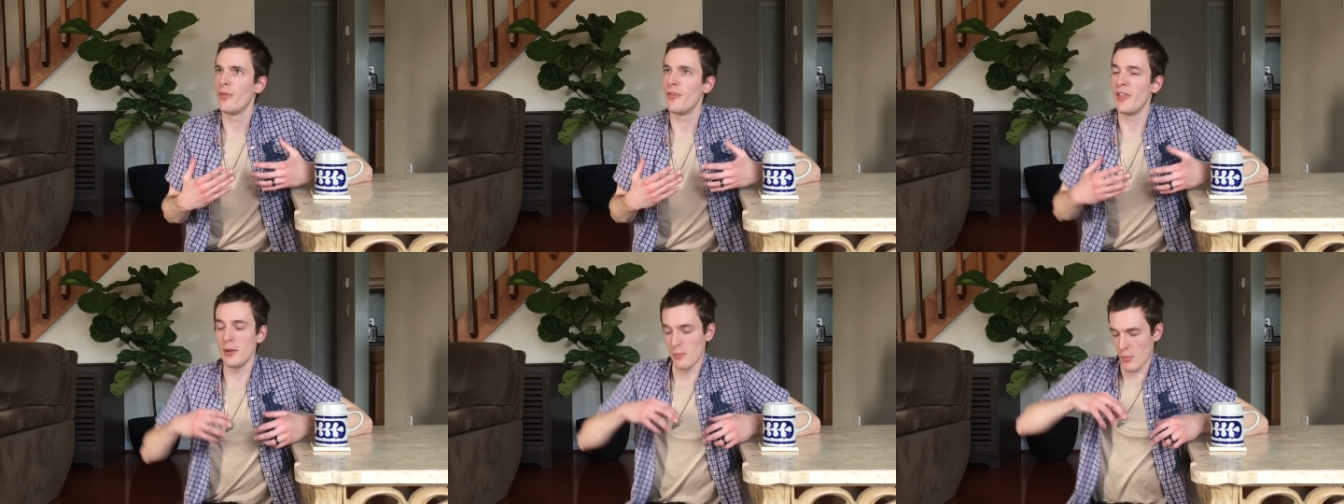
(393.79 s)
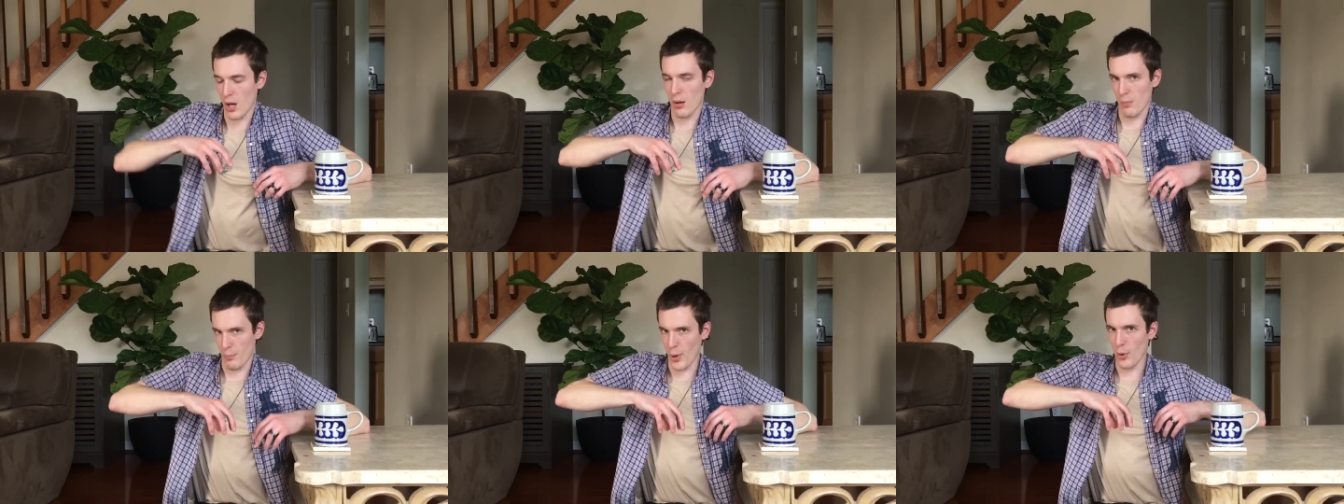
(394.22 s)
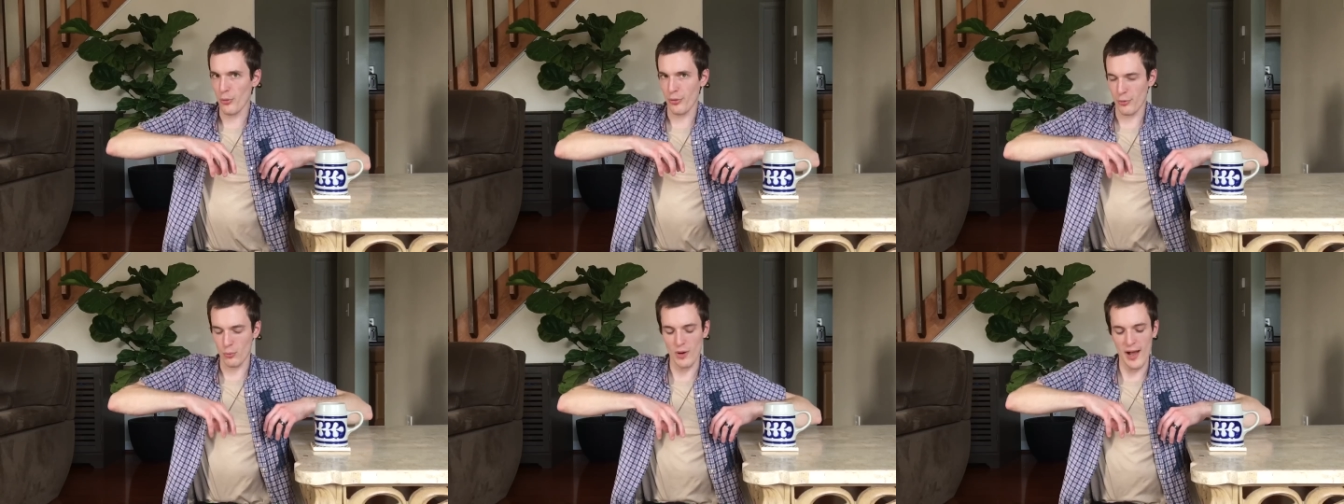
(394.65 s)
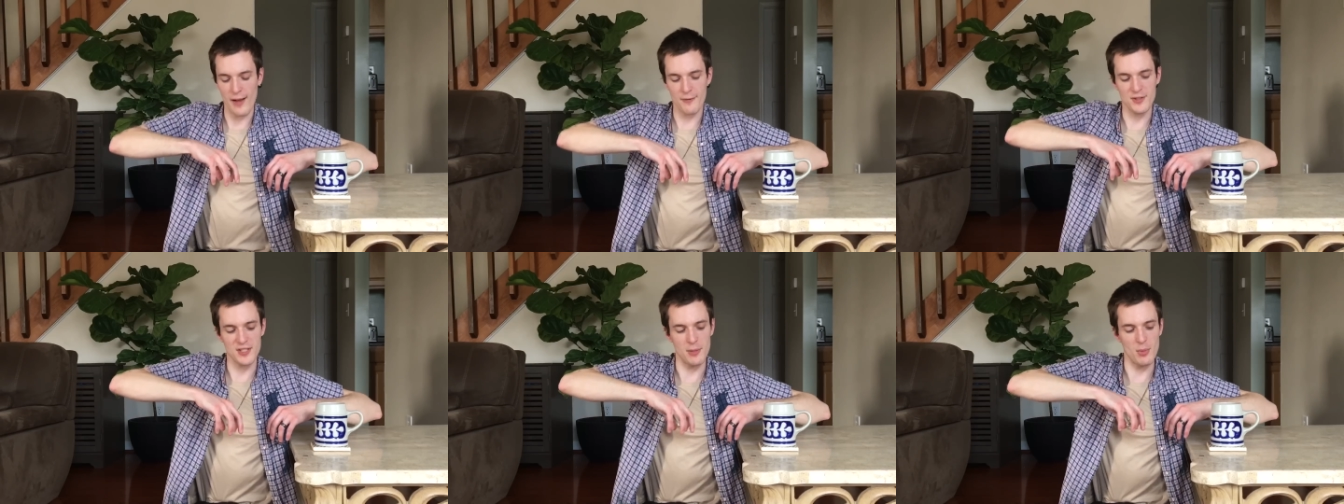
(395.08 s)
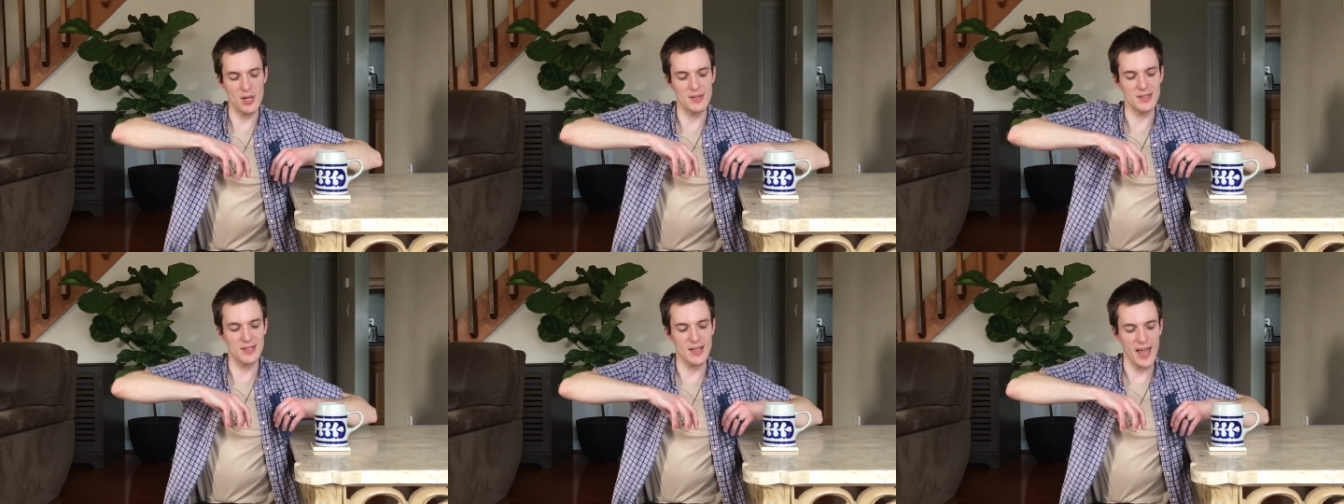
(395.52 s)
Then both Raf
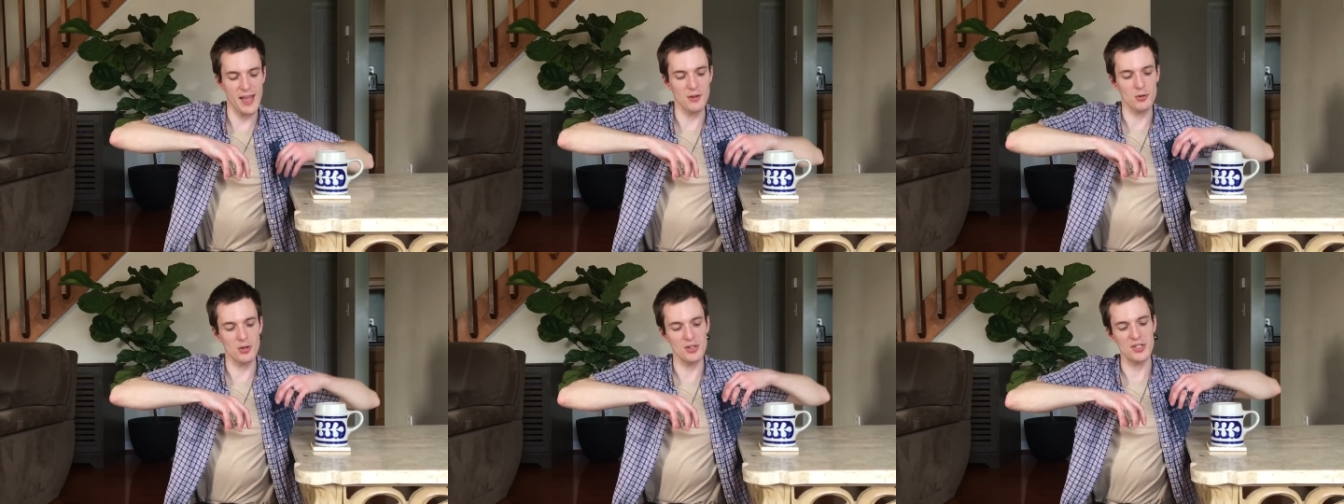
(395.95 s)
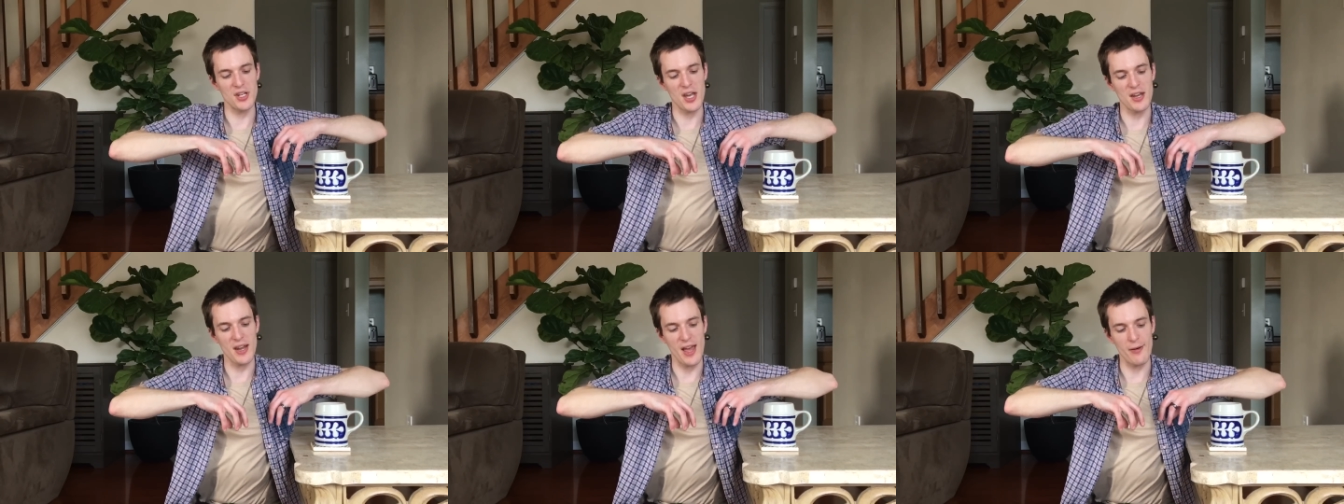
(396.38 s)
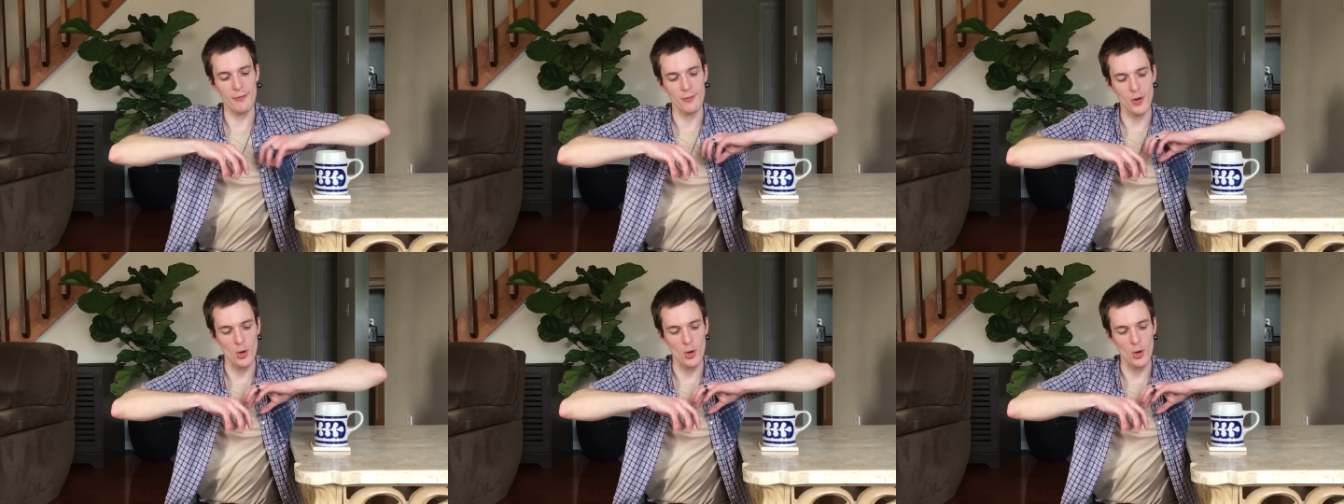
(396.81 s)
Simons and Christiane F.